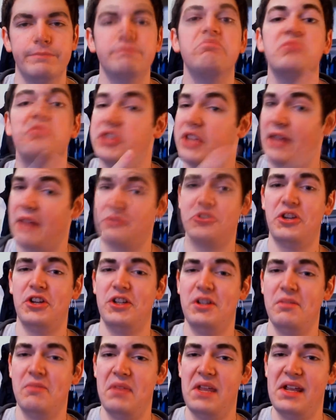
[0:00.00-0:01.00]
Sounds
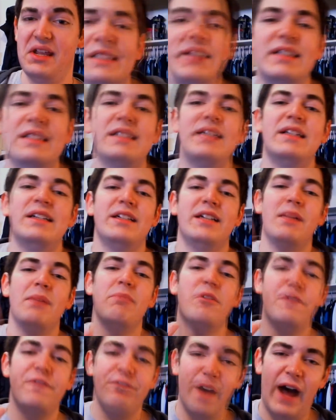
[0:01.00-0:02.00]
good to me.
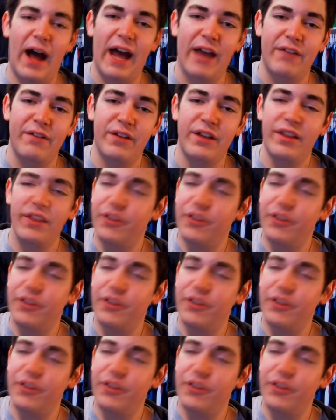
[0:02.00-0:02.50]
Number five,